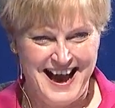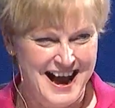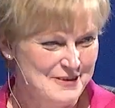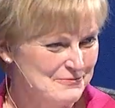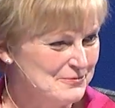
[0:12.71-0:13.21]

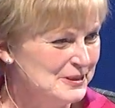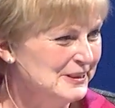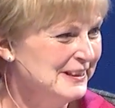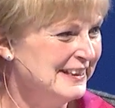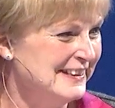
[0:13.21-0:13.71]
I
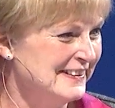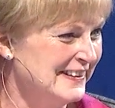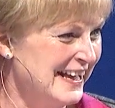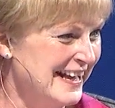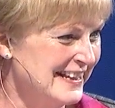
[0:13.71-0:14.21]
really
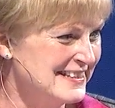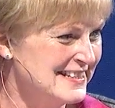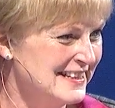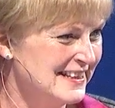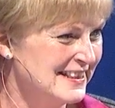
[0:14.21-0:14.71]

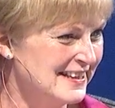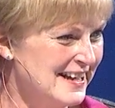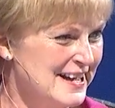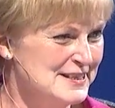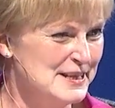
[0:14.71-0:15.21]
liked the
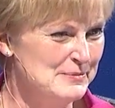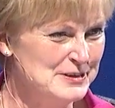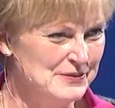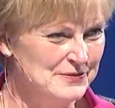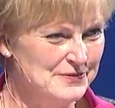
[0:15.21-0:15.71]
concept
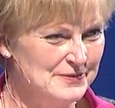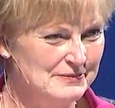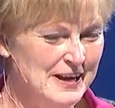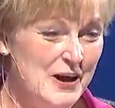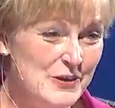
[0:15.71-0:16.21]
of
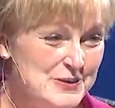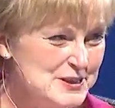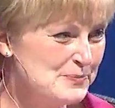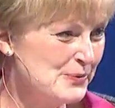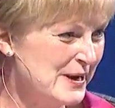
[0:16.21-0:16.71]
health
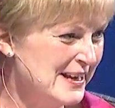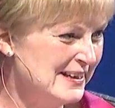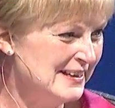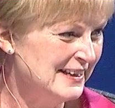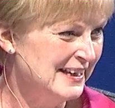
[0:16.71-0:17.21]
spring.
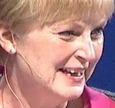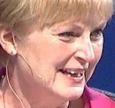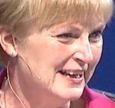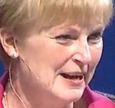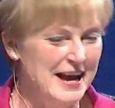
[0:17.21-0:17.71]

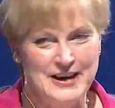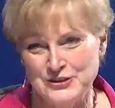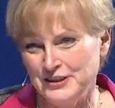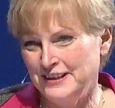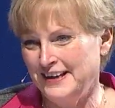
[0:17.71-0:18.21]

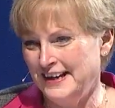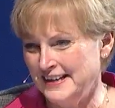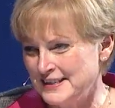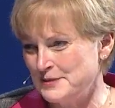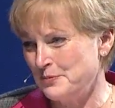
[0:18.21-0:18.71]
Actually,
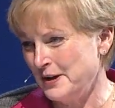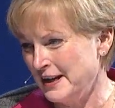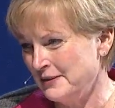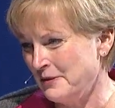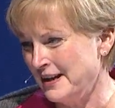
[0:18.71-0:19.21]
any
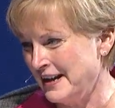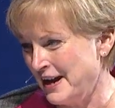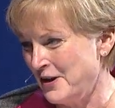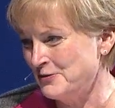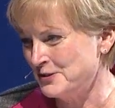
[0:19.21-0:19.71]
spring right
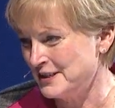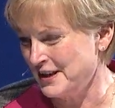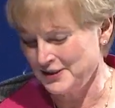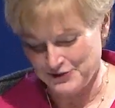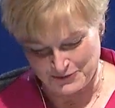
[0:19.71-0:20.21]
now
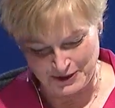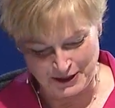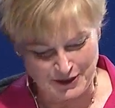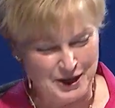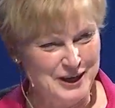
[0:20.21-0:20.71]
sounds really
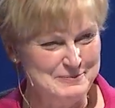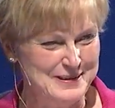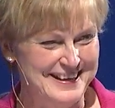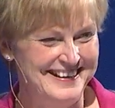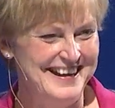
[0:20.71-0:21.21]
good,
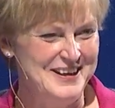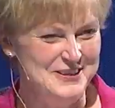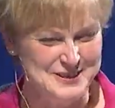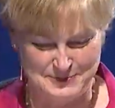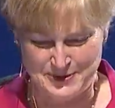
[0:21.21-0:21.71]
but
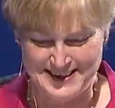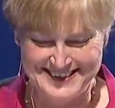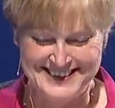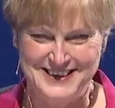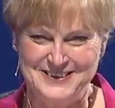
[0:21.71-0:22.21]
health spring
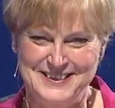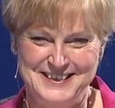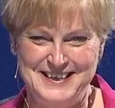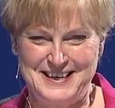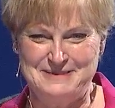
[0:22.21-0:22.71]

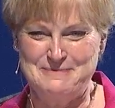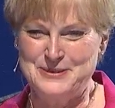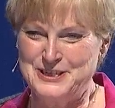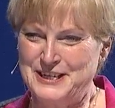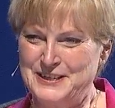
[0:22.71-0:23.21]
sounded
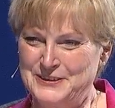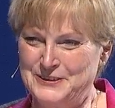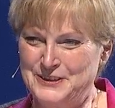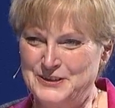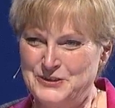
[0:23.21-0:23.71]

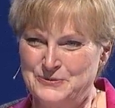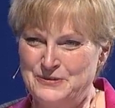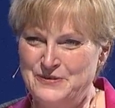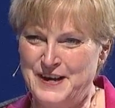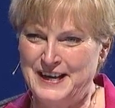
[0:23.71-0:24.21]
particularly
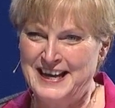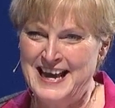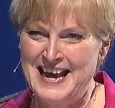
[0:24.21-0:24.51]
terrific.